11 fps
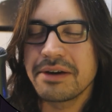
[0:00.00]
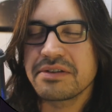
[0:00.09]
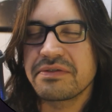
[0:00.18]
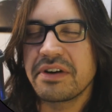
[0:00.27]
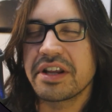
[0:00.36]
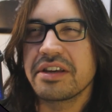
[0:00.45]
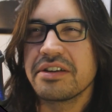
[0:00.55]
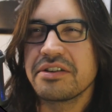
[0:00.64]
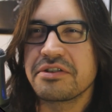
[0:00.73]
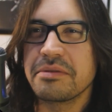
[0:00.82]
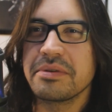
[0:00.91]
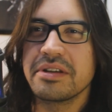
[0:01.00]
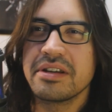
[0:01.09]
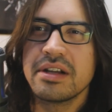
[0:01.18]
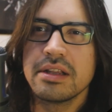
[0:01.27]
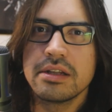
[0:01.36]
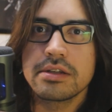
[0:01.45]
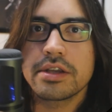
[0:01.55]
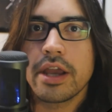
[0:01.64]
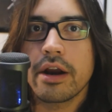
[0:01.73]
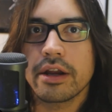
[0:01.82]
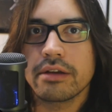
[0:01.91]
That was funny, trippy, a little
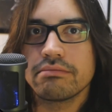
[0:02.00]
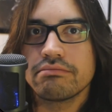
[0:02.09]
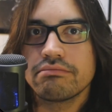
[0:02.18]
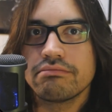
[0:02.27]
scary.